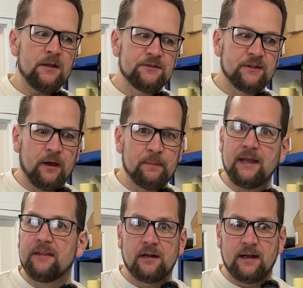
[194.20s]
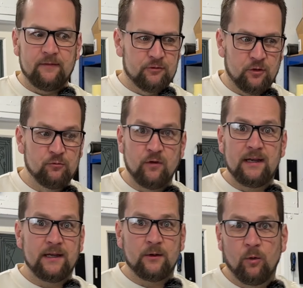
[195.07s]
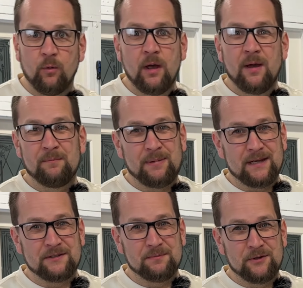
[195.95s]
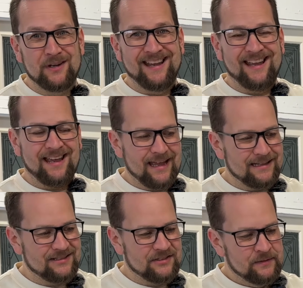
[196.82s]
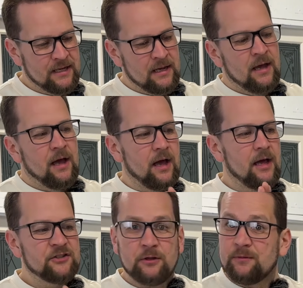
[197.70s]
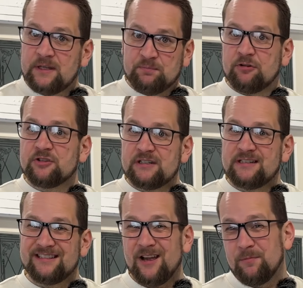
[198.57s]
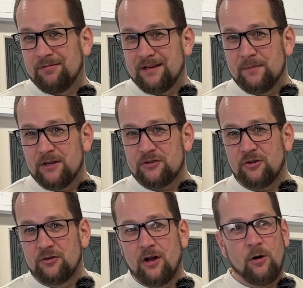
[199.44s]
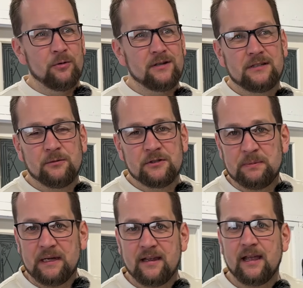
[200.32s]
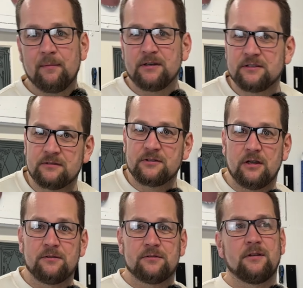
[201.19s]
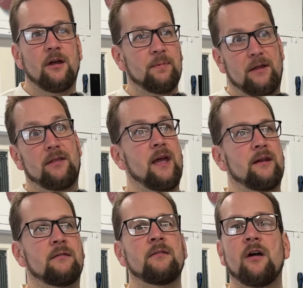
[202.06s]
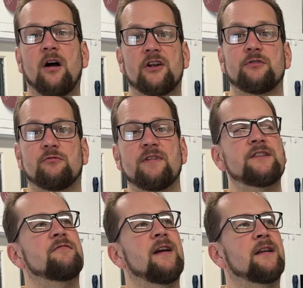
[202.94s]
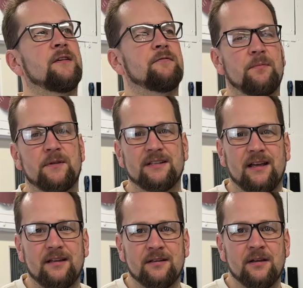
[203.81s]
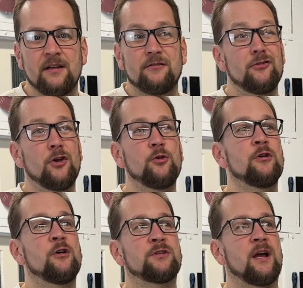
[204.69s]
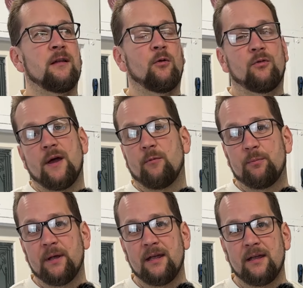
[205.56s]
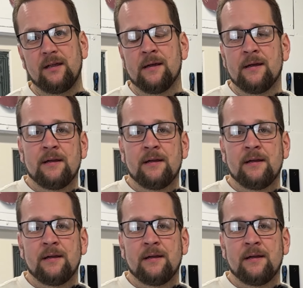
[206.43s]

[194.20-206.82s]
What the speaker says: So that'll be it, and then I have two really cool basement heads. So this project is now pretty much on hold until the speaker cabinet turns up, and then I shall resurrect it from the dead. Who knows how long that will be,